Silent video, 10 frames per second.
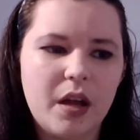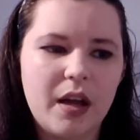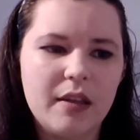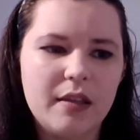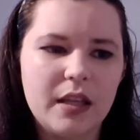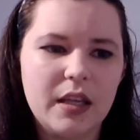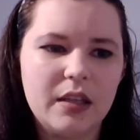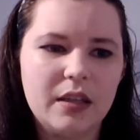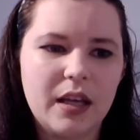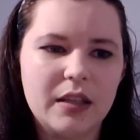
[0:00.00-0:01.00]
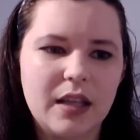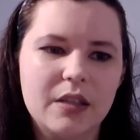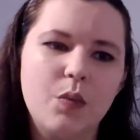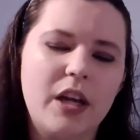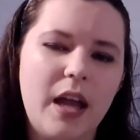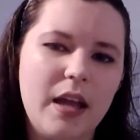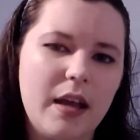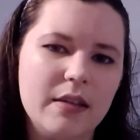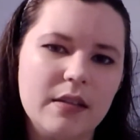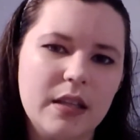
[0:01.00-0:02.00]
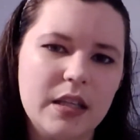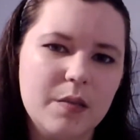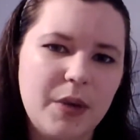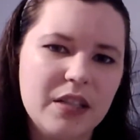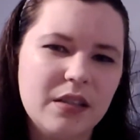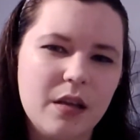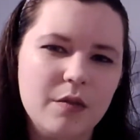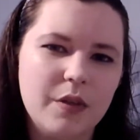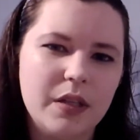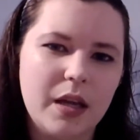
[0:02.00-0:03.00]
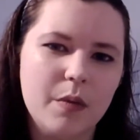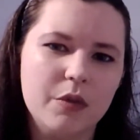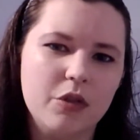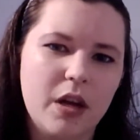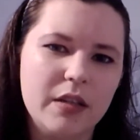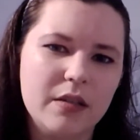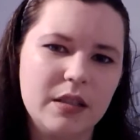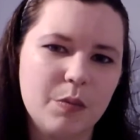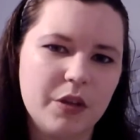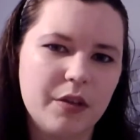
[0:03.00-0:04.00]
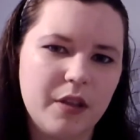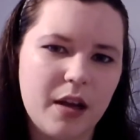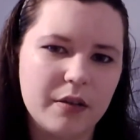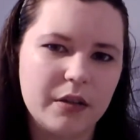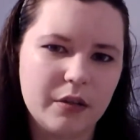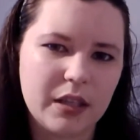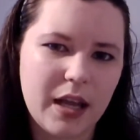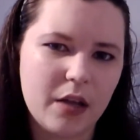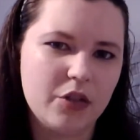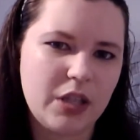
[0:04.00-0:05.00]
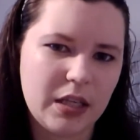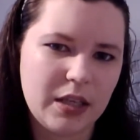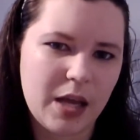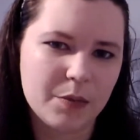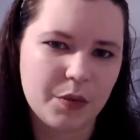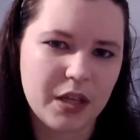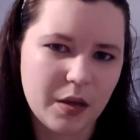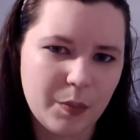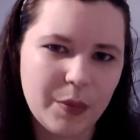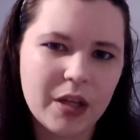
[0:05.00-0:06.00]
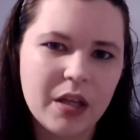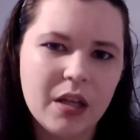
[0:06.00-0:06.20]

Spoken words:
I think that that's why I isolated myself, and I would try to sleep with Lachlan on the couch, take naps with him,